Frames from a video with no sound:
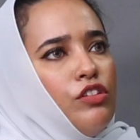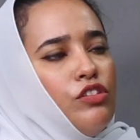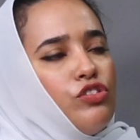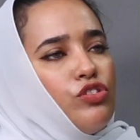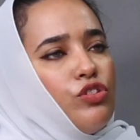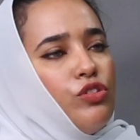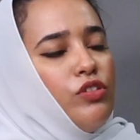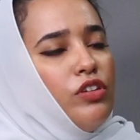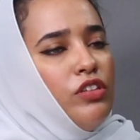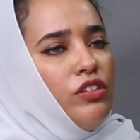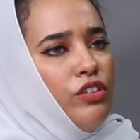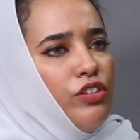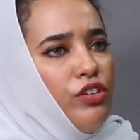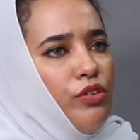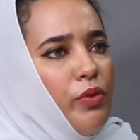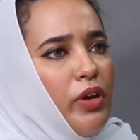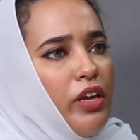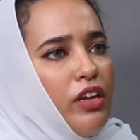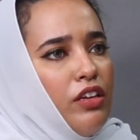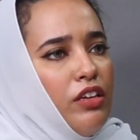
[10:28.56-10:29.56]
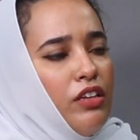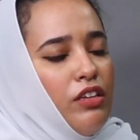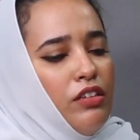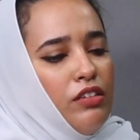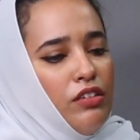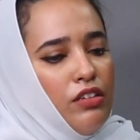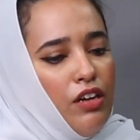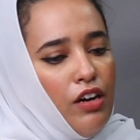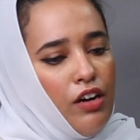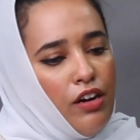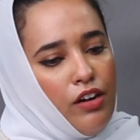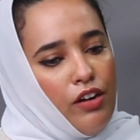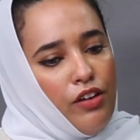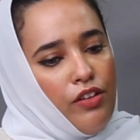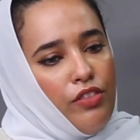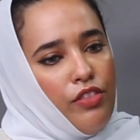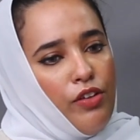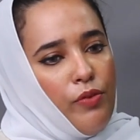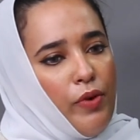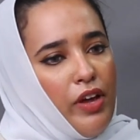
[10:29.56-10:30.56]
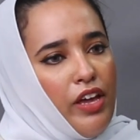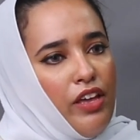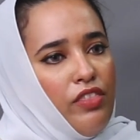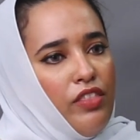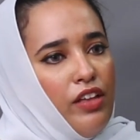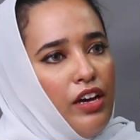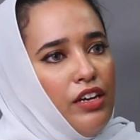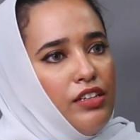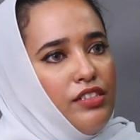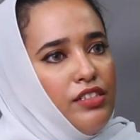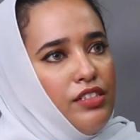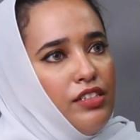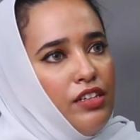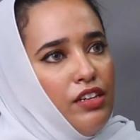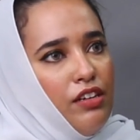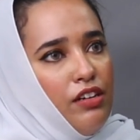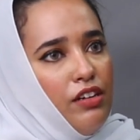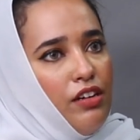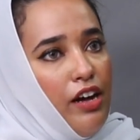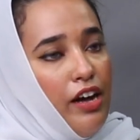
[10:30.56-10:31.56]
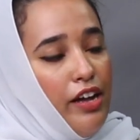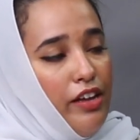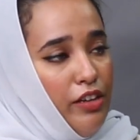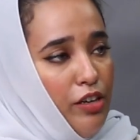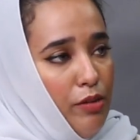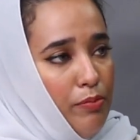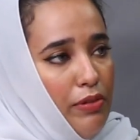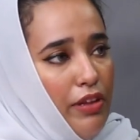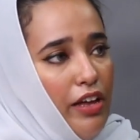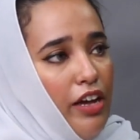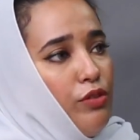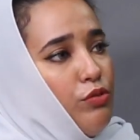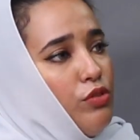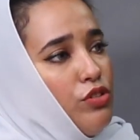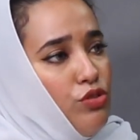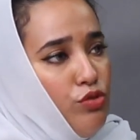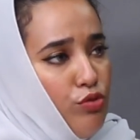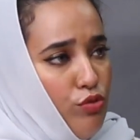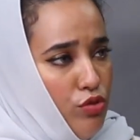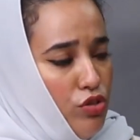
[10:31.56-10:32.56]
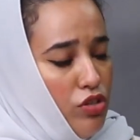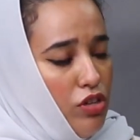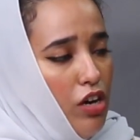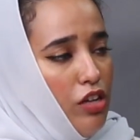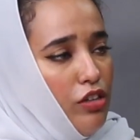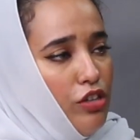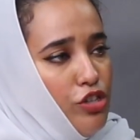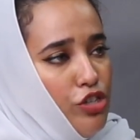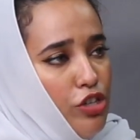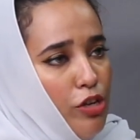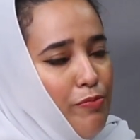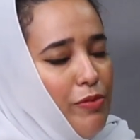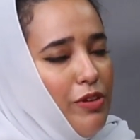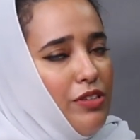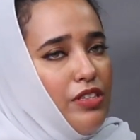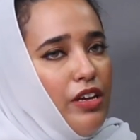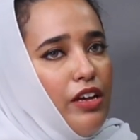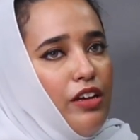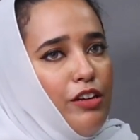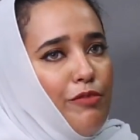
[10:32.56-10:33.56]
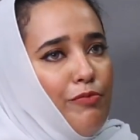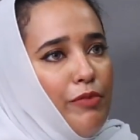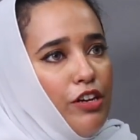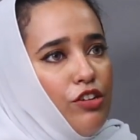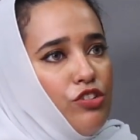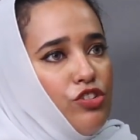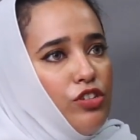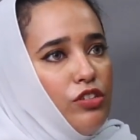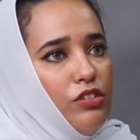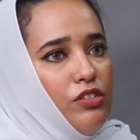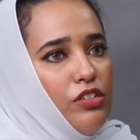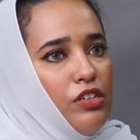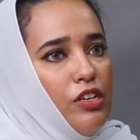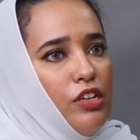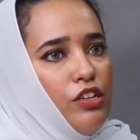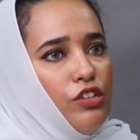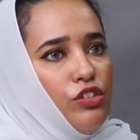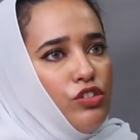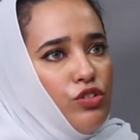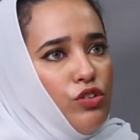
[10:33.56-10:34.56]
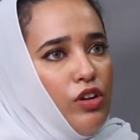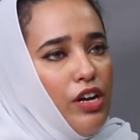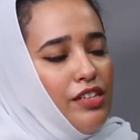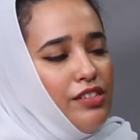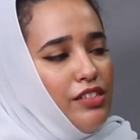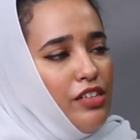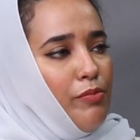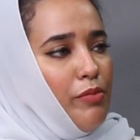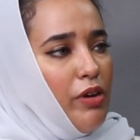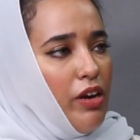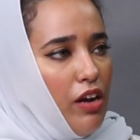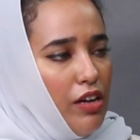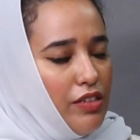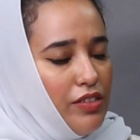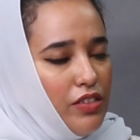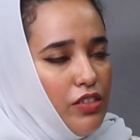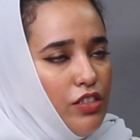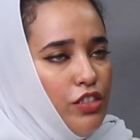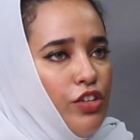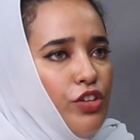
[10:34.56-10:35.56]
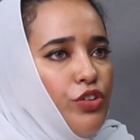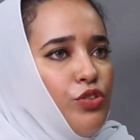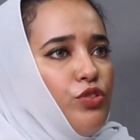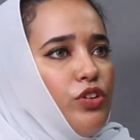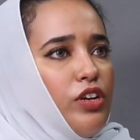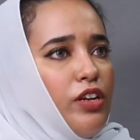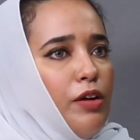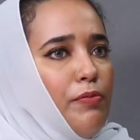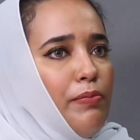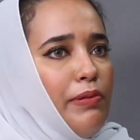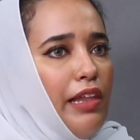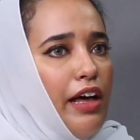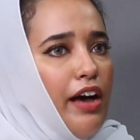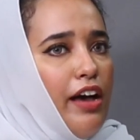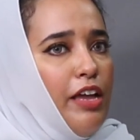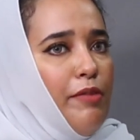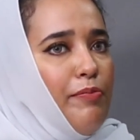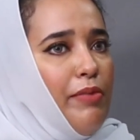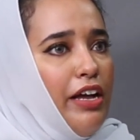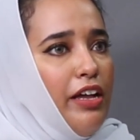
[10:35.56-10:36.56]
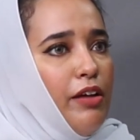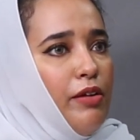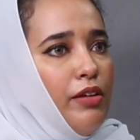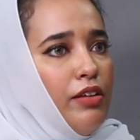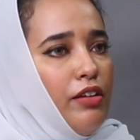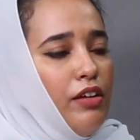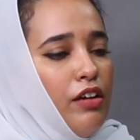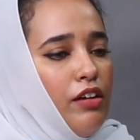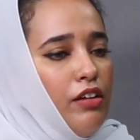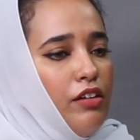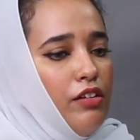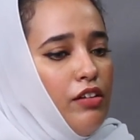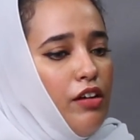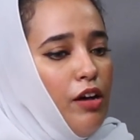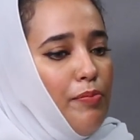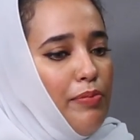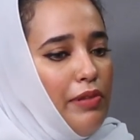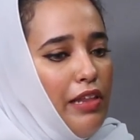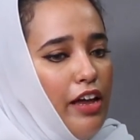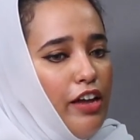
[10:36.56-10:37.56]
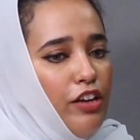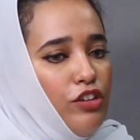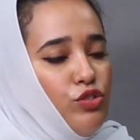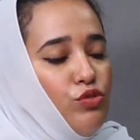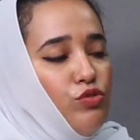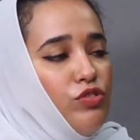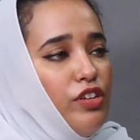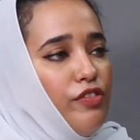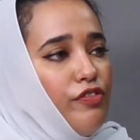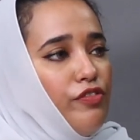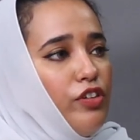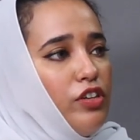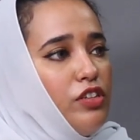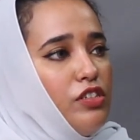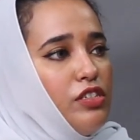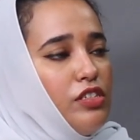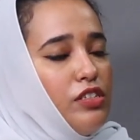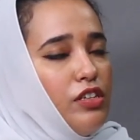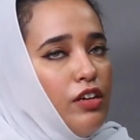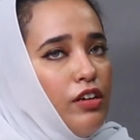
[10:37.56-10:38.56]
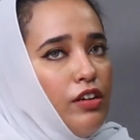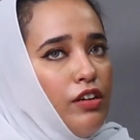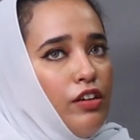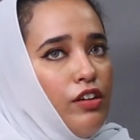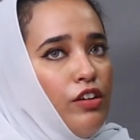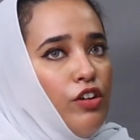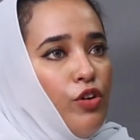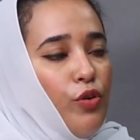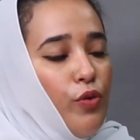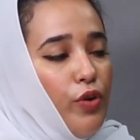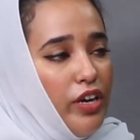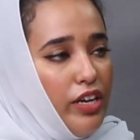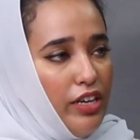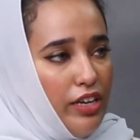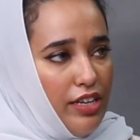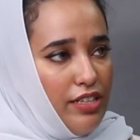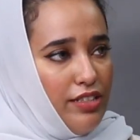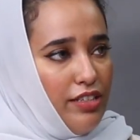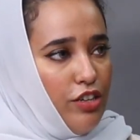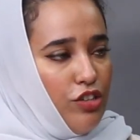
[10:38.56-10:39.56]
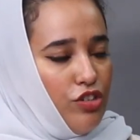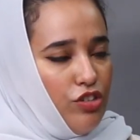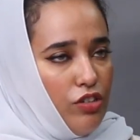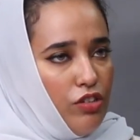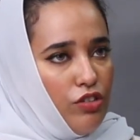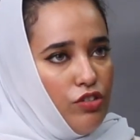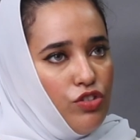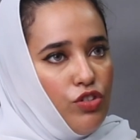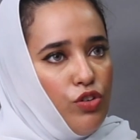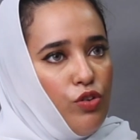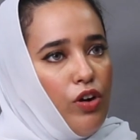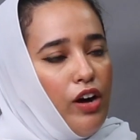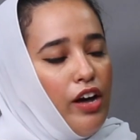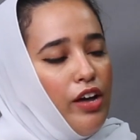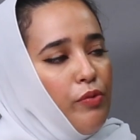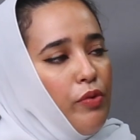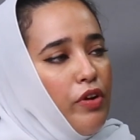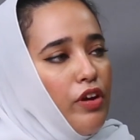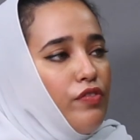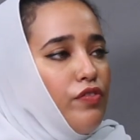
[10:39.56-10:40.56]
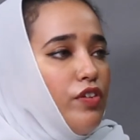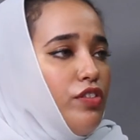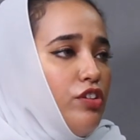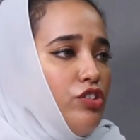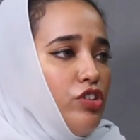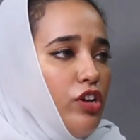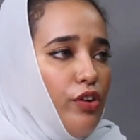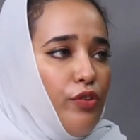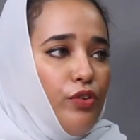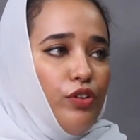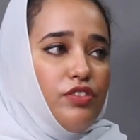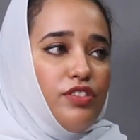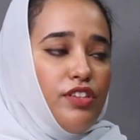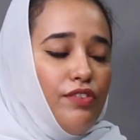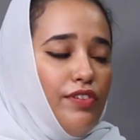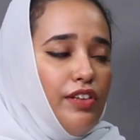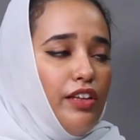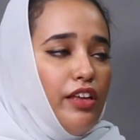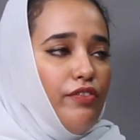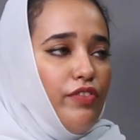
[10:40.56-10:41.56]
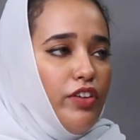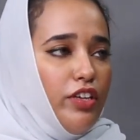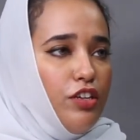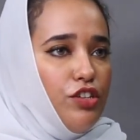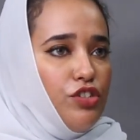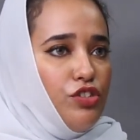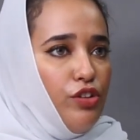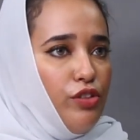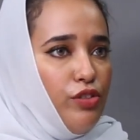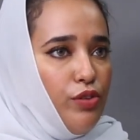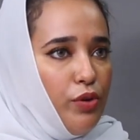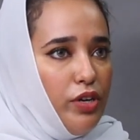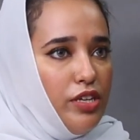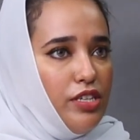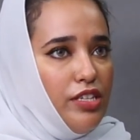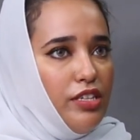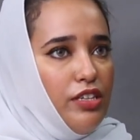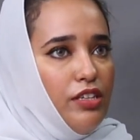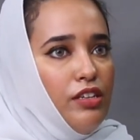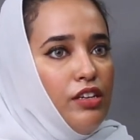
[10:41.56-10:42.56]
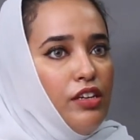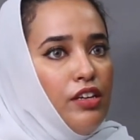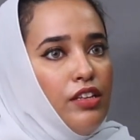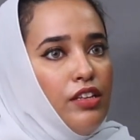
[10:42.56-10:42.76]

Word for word: So in the U A E, uh, the way that uh, I had applied was through scholarship, as I had mentioned. So as an Emirati, you can apply by uh, applying to different uh, organizations. So I work for the General Civil Aviation Authority.